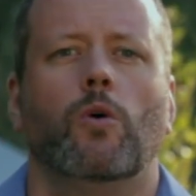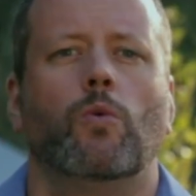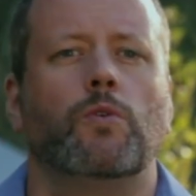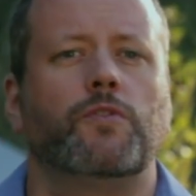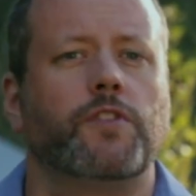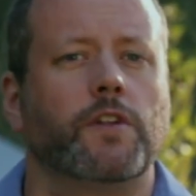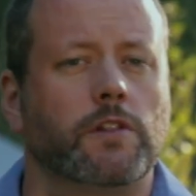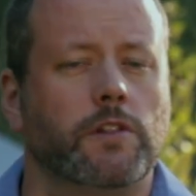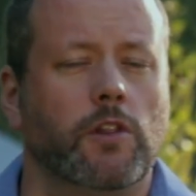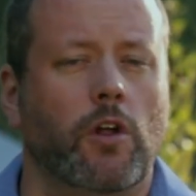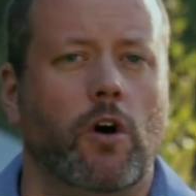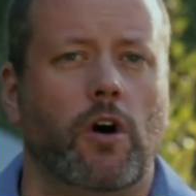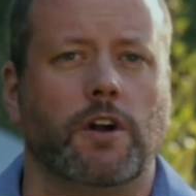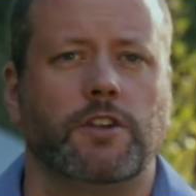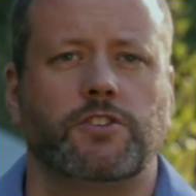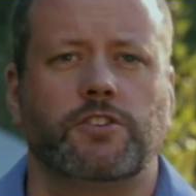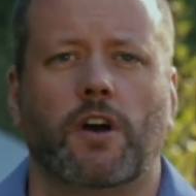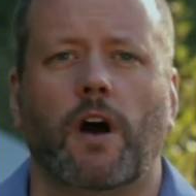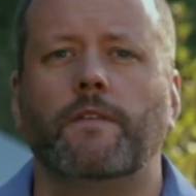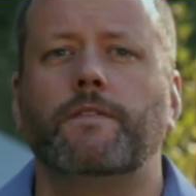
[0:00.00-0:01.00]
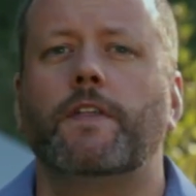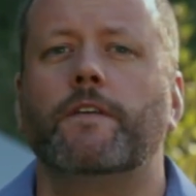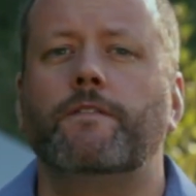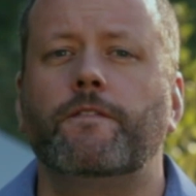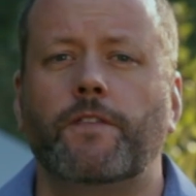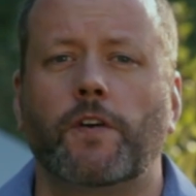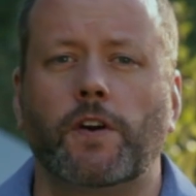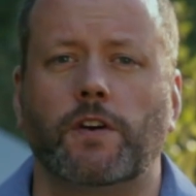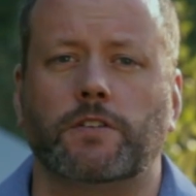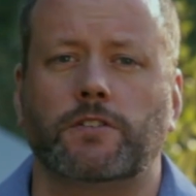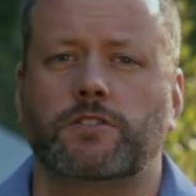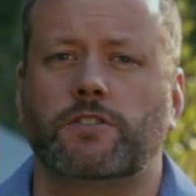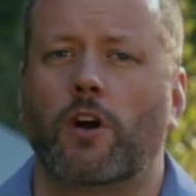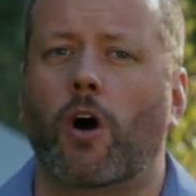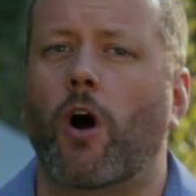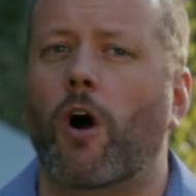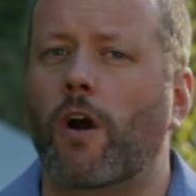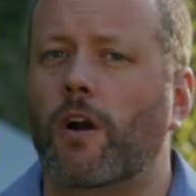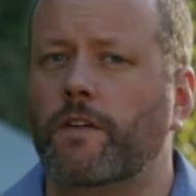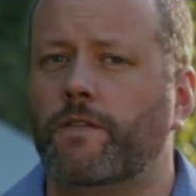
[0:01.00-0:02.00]
with the launch of the first
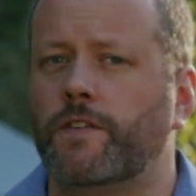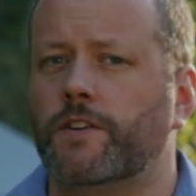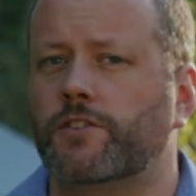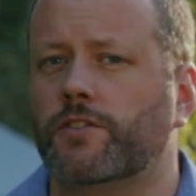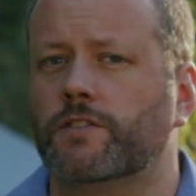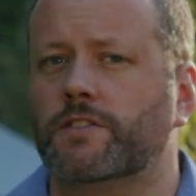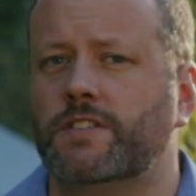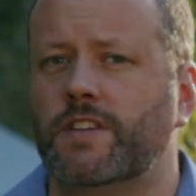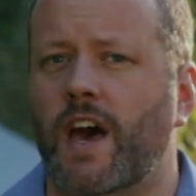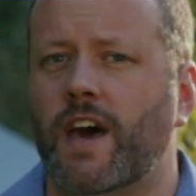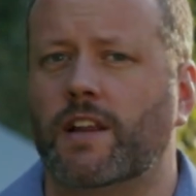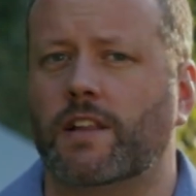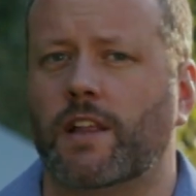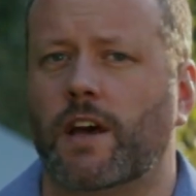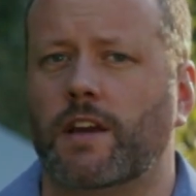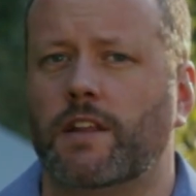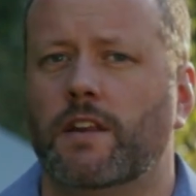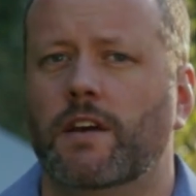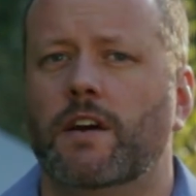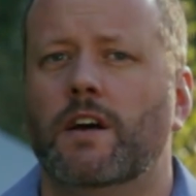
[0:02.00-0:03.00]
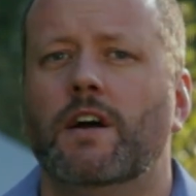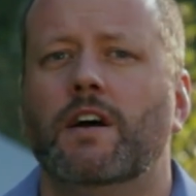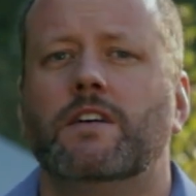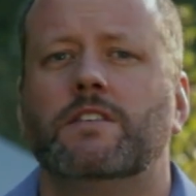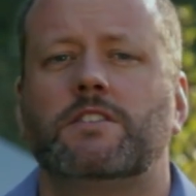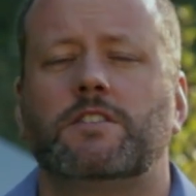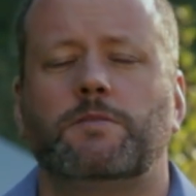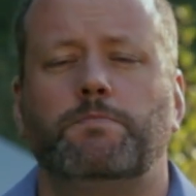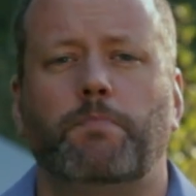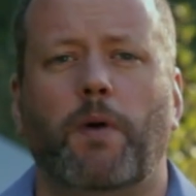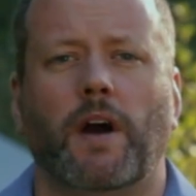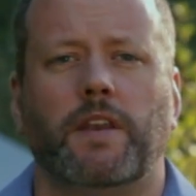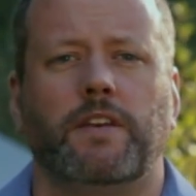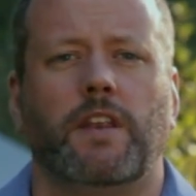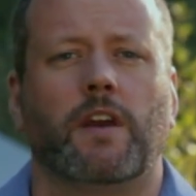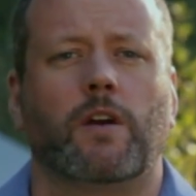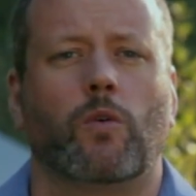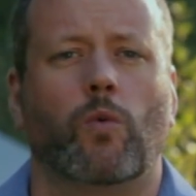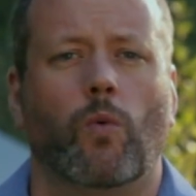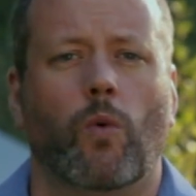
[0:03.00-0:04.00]
artificial satellite,
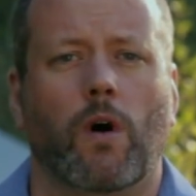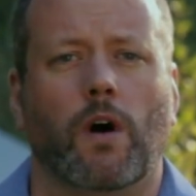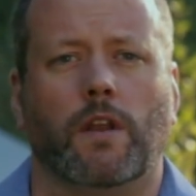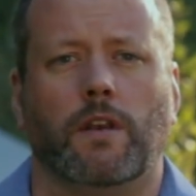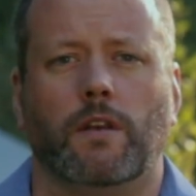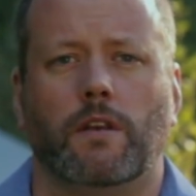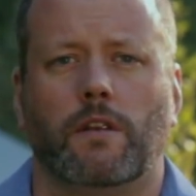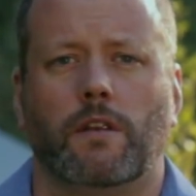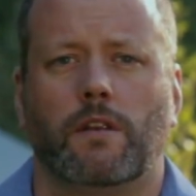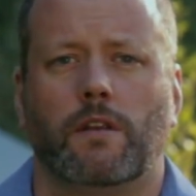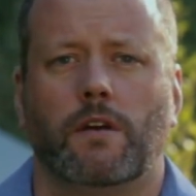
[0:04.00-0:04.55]
Sputnik 1.